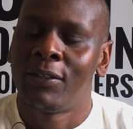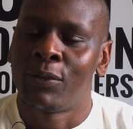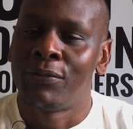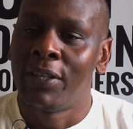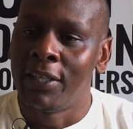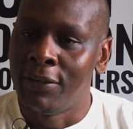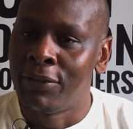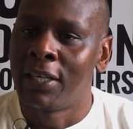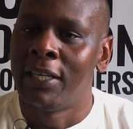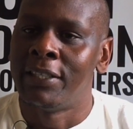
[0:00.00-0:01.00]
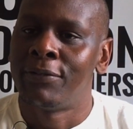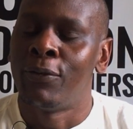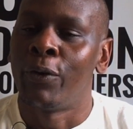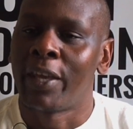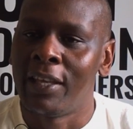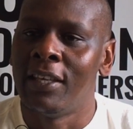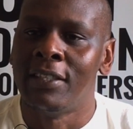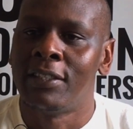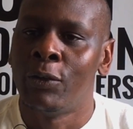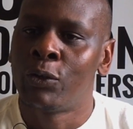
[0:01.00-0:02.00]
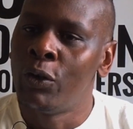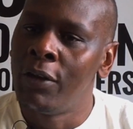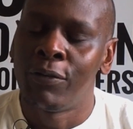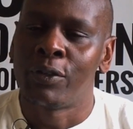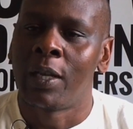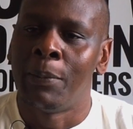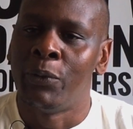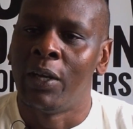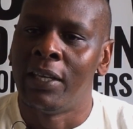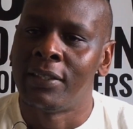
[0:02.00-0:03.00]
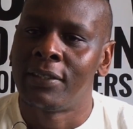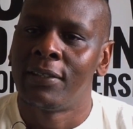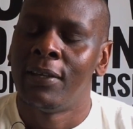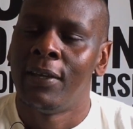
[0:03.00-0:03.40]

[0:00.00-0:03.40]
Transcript: It was very difficult for Kenyans, not only for slum dwellers.